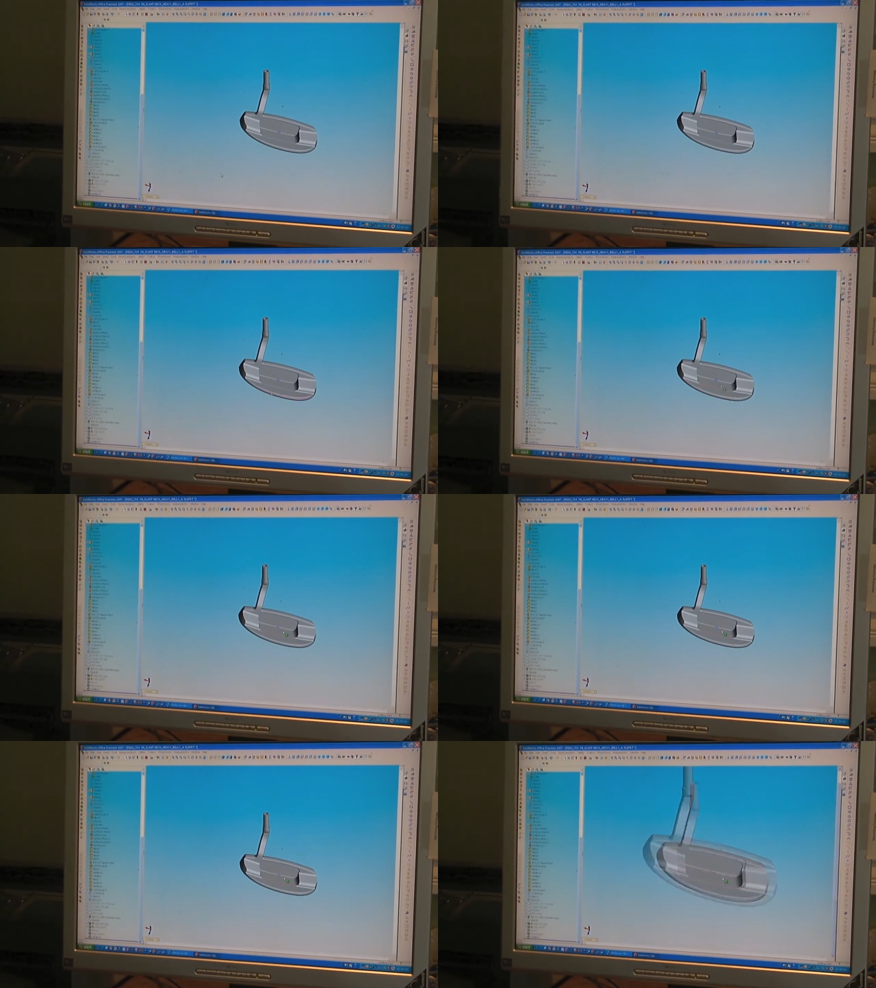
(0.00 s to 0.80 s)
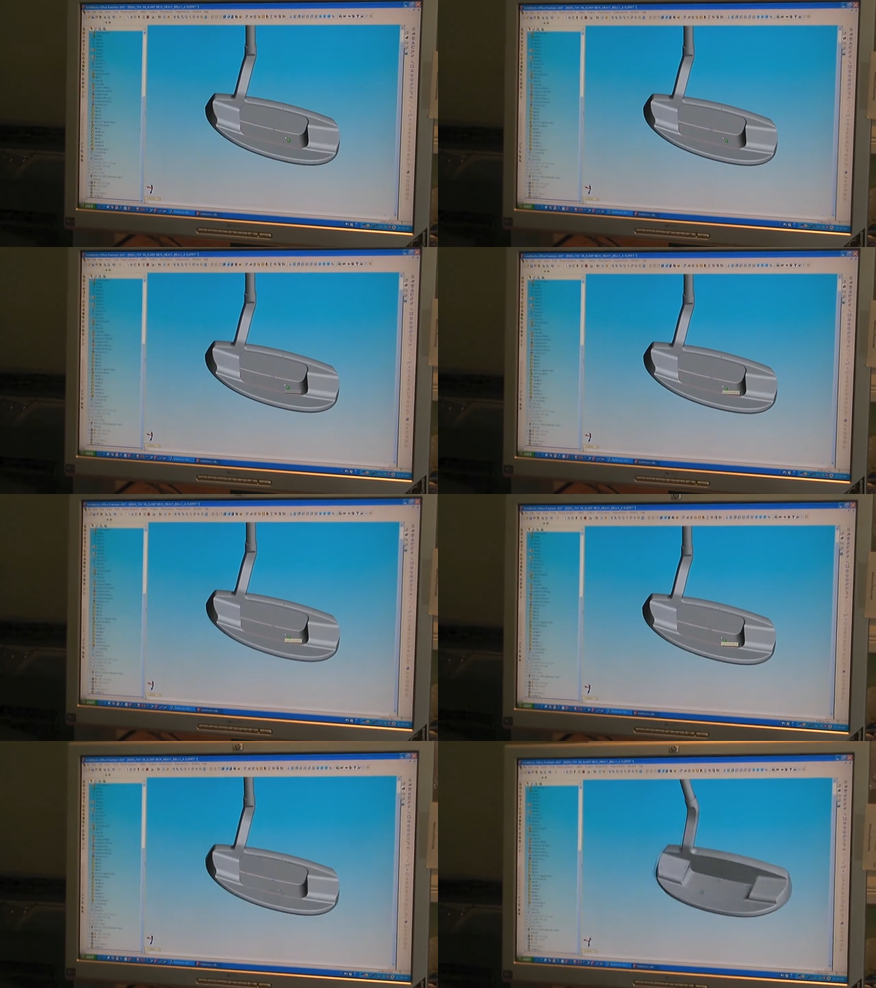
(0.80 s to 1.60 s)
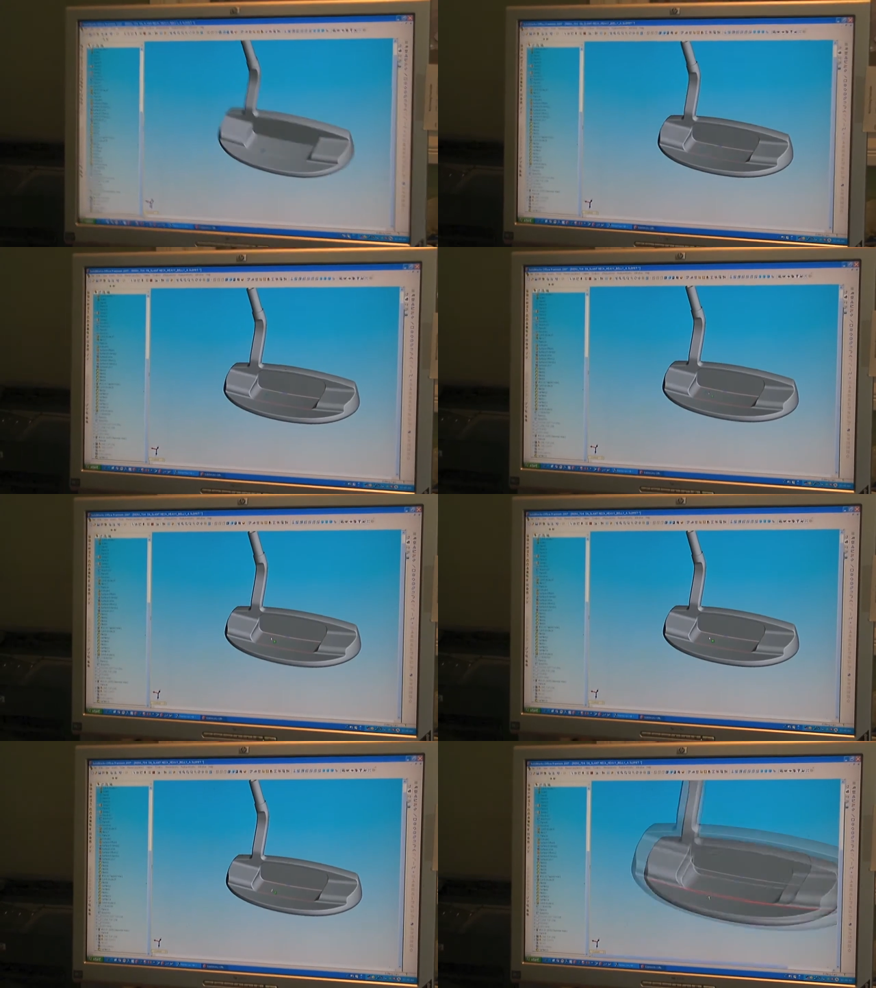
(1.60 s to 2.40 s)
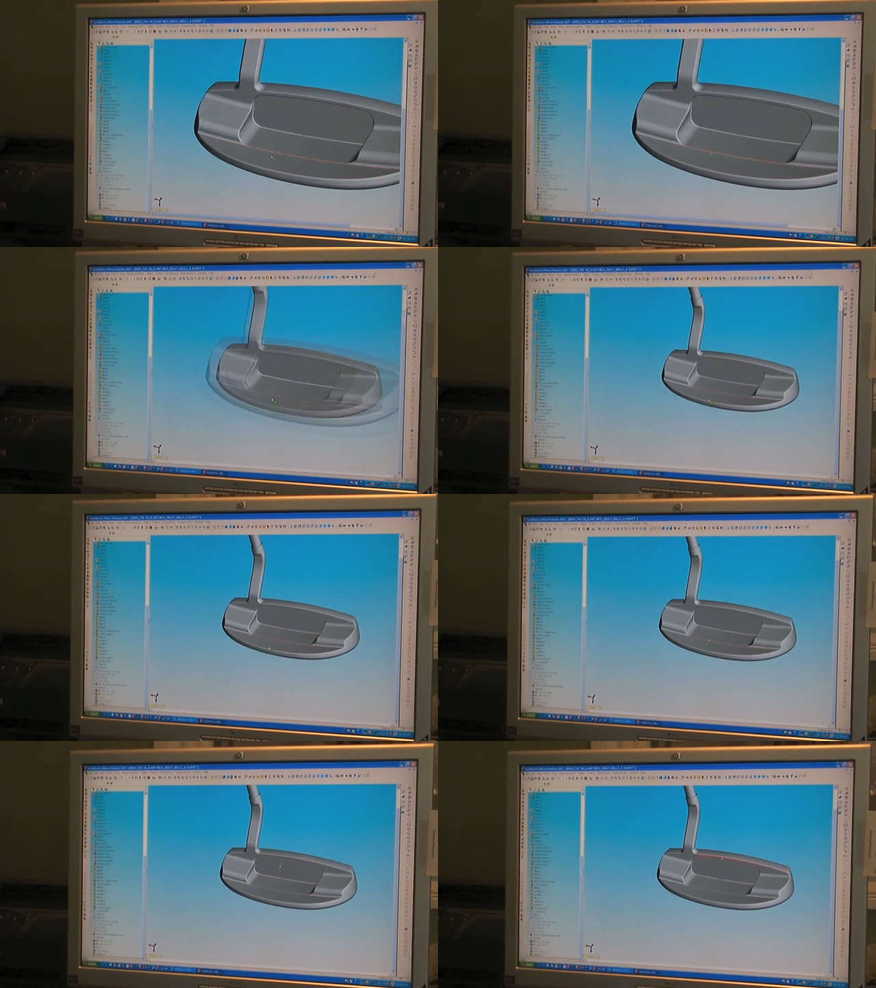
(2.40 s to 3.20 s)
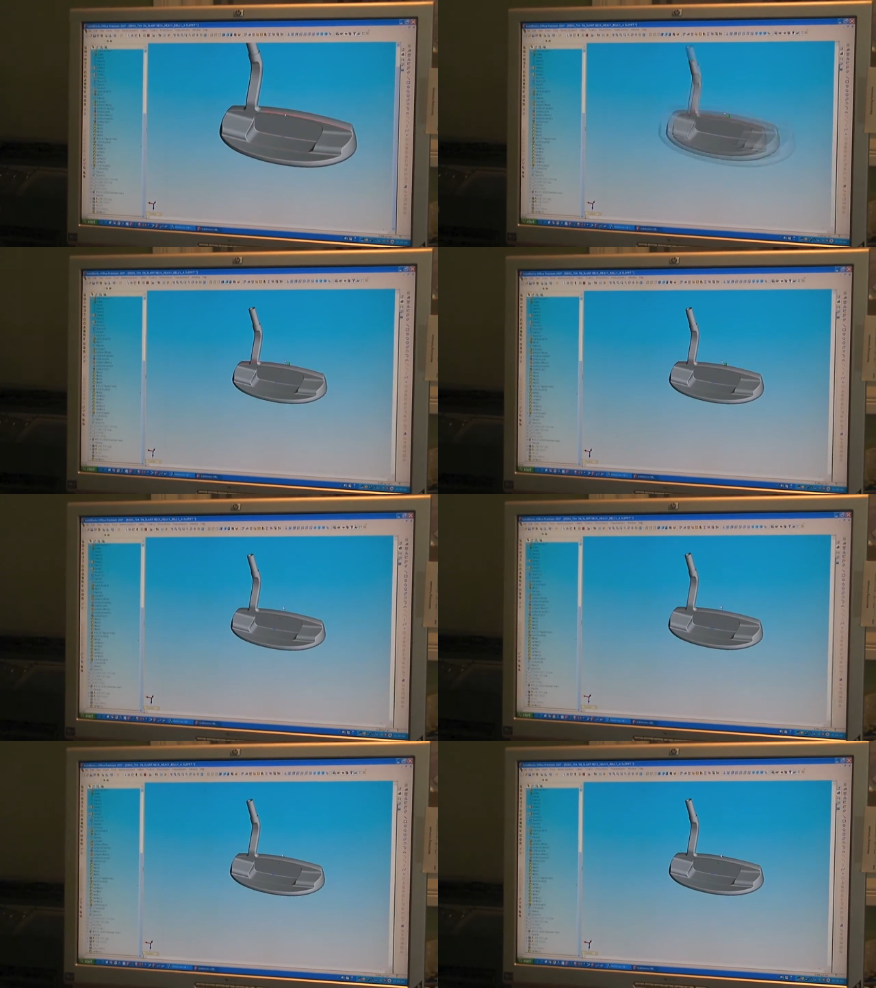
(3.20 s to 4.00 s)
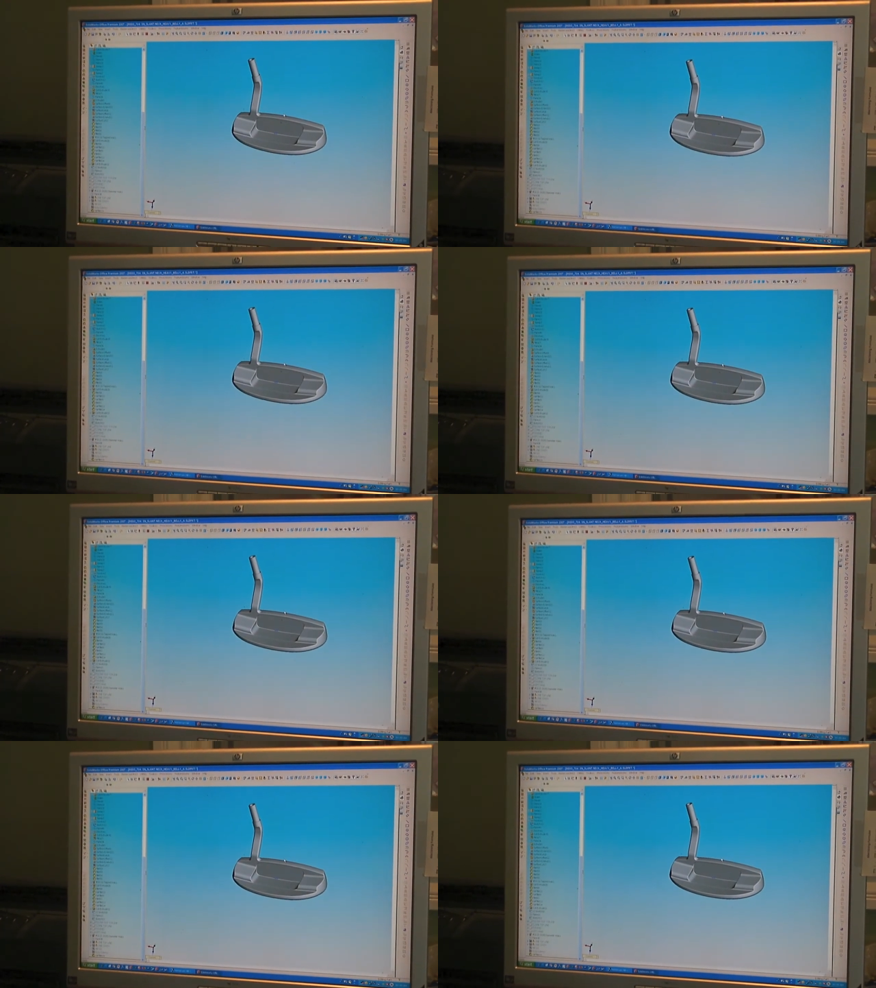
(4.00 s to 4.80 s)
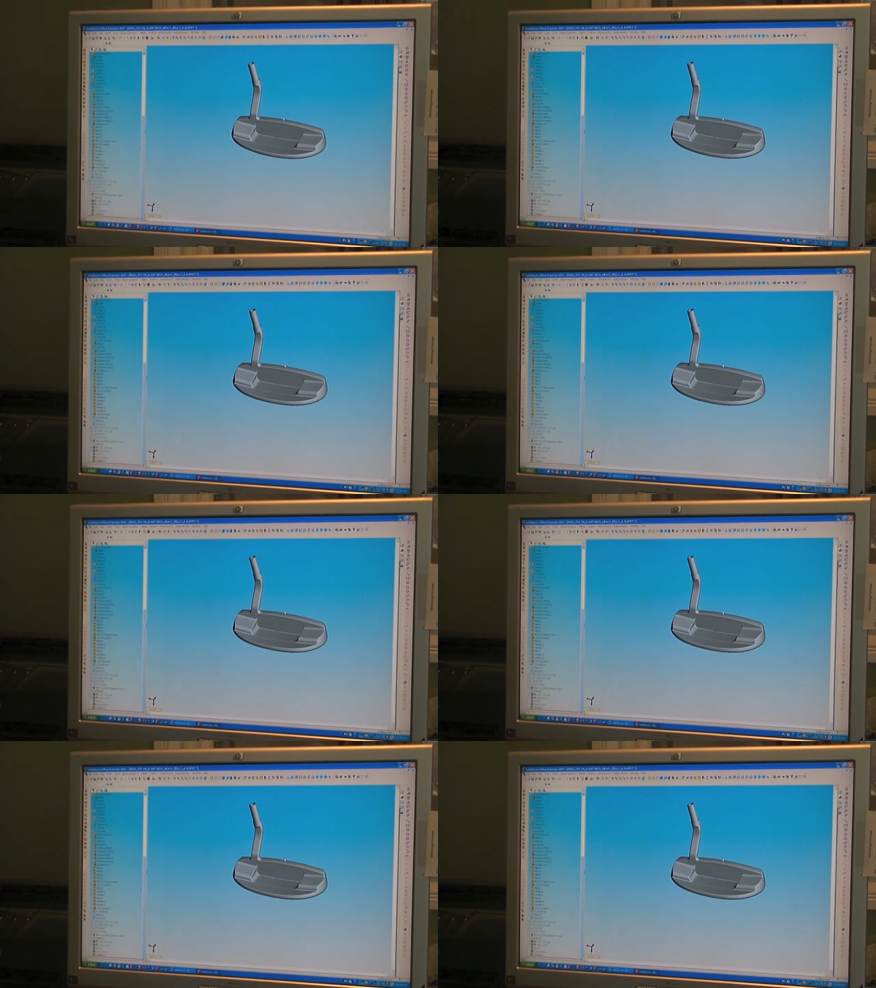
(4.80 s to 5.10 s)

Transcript: Nobody's mouth can be seen.